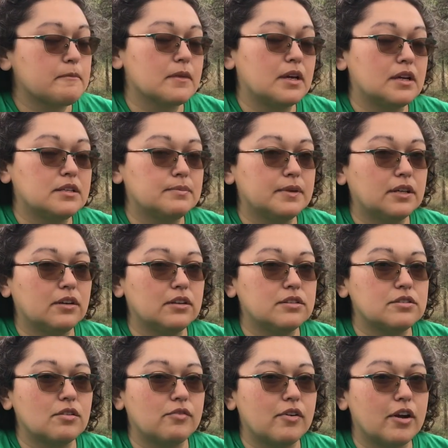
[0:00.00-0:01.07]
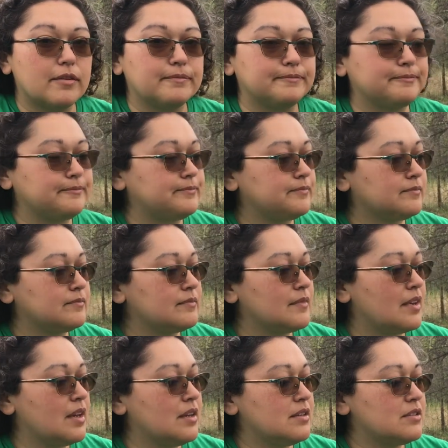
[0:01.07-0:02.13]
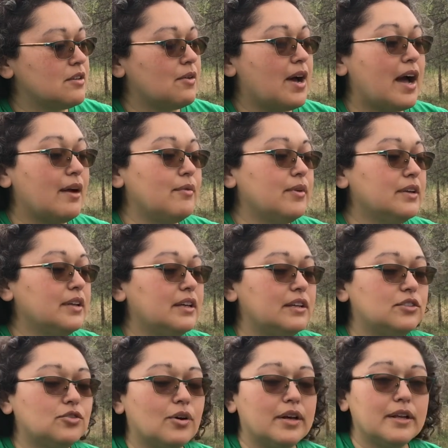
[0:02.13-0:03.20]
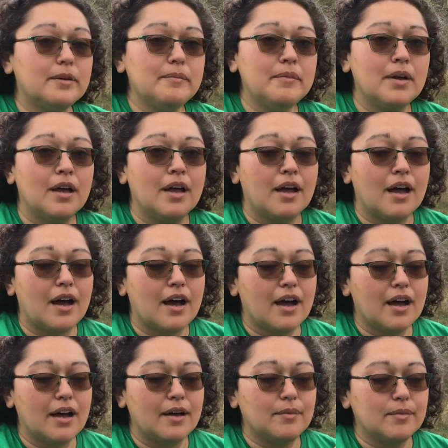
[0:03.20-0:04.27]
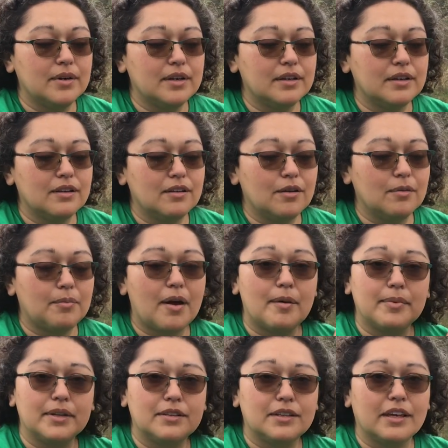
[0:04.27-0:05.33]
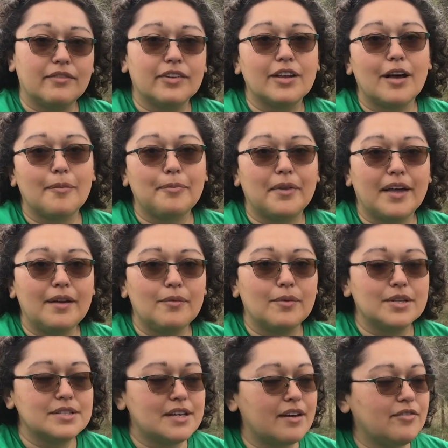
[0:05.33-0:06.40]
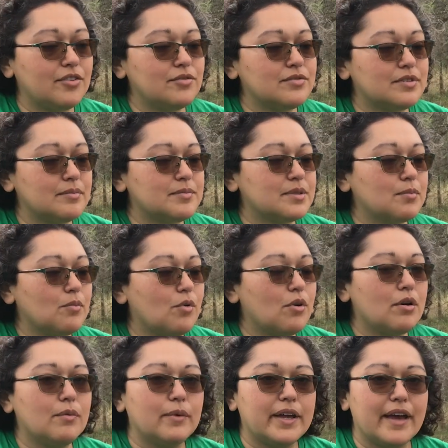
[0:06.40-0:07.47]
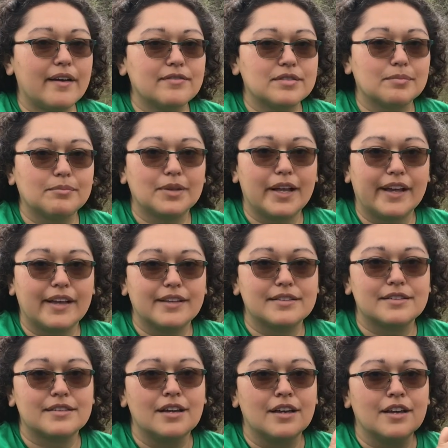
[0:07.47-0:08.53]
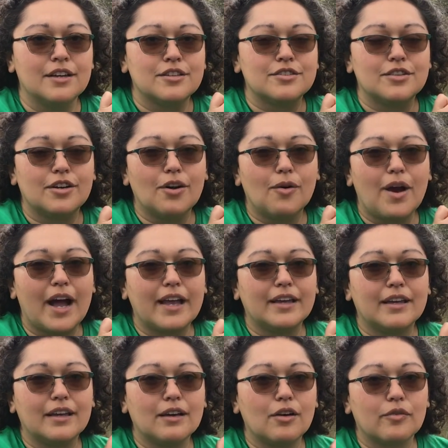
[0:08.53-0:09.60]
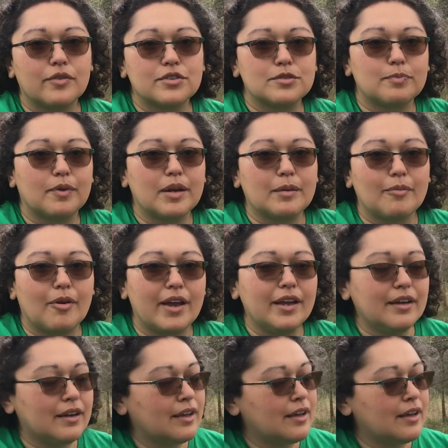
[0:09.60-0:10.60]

it's been good so far. So I really enjoyed them. I will probably give an update once I've used them some more. We have some plans to go hiking over spring break,